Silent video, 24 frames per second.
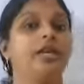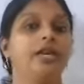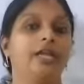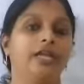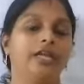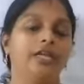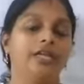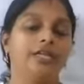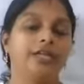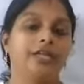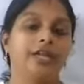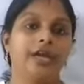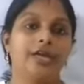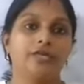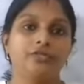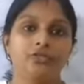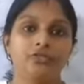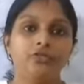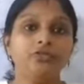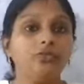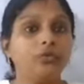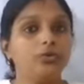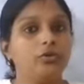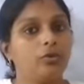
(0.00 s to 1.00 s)

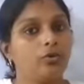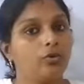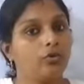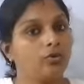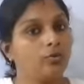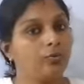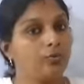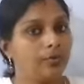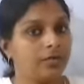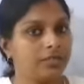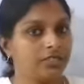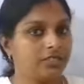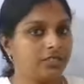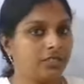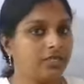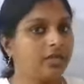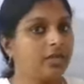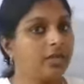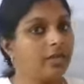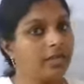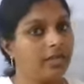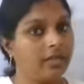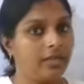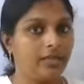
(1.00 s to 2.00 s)
area to low
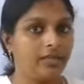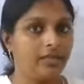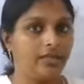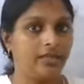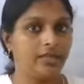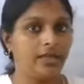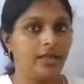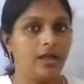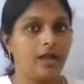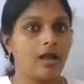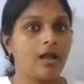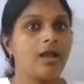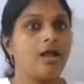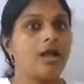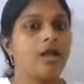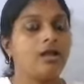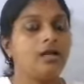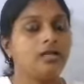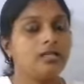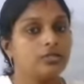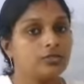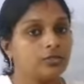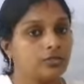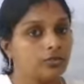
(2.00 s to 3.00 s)
pressure area.
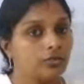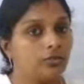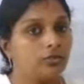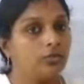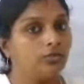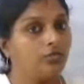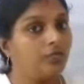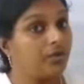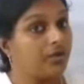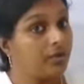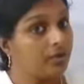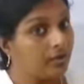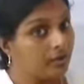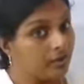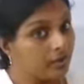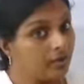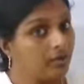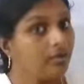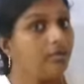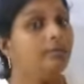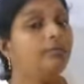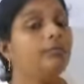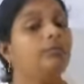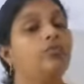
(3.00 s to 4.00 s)
So wind
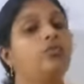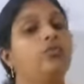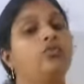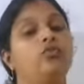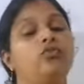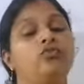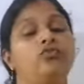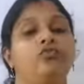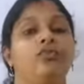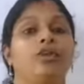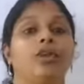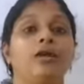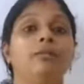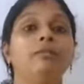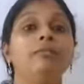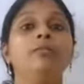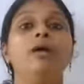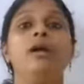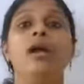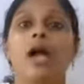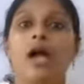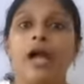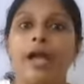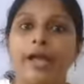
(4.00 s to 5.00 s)
moves from
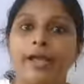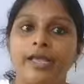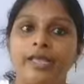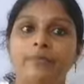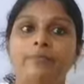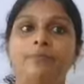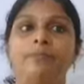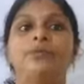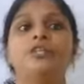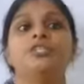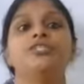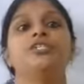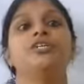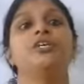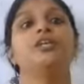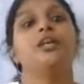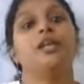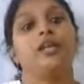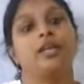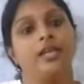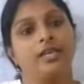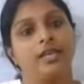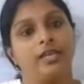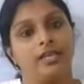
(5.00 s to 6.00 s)
high pressure
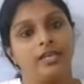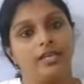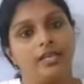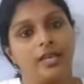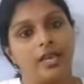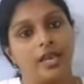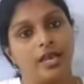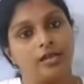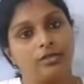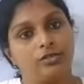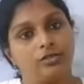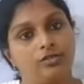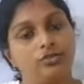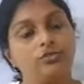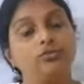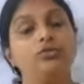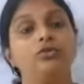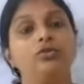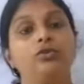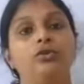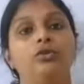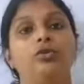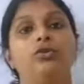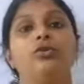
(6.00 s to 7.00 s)
area to
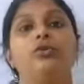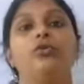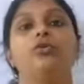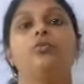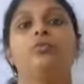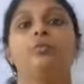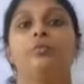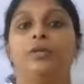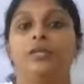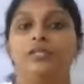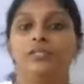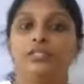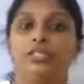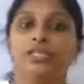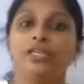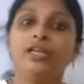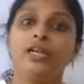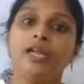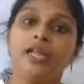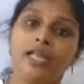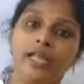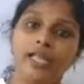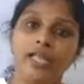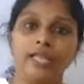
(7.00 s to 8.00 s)
low pressure
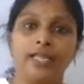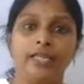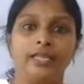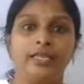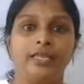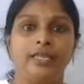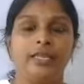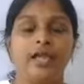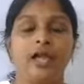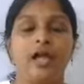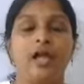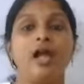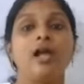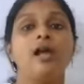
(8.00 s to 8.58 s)
area.